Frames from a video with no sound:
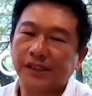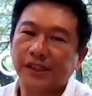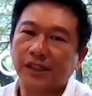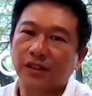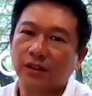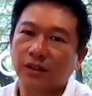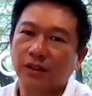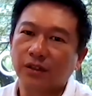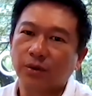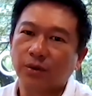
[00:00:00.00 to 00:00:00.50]
That's a
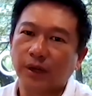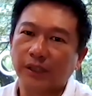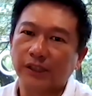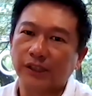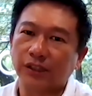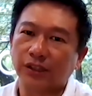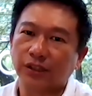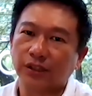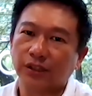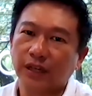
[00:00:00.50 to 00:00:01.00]
good
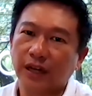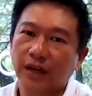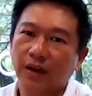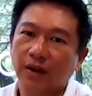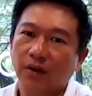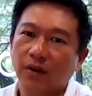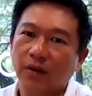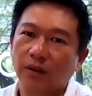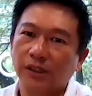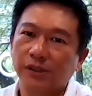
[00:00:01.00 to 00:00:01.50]
question.
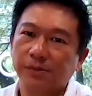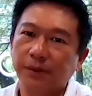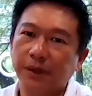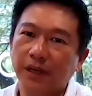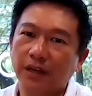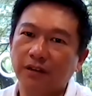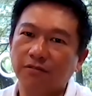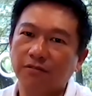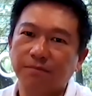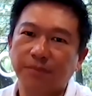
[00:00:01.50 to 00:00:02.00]
Now,
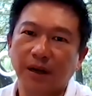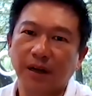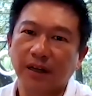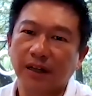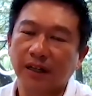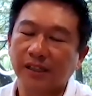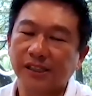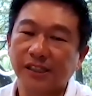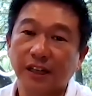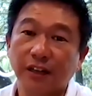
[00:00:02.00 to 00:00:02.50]
speaking of
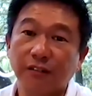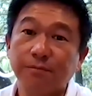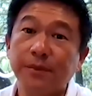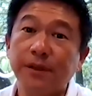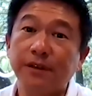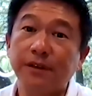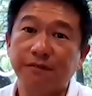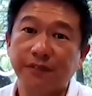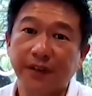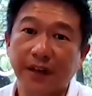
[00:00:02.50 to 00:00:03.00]
bargains, there have
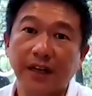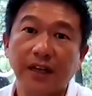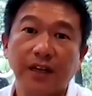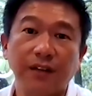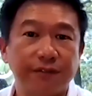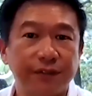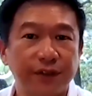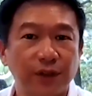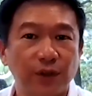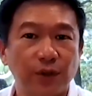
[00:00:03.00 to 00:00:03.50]
been
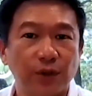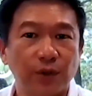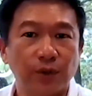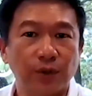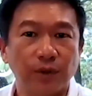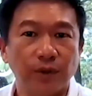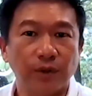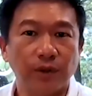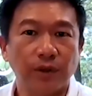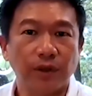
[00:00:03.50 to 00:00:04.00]
very few.
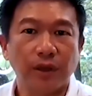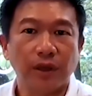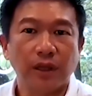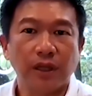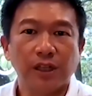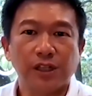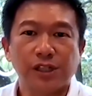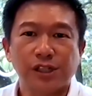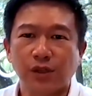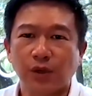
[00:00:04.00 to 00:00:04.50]

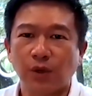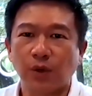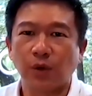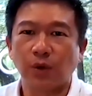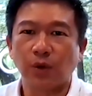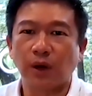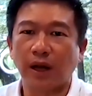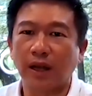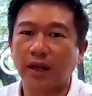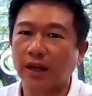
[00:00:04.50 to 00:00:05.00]

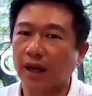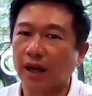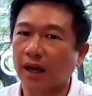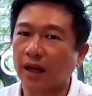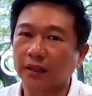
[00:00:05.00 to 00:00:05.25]
So a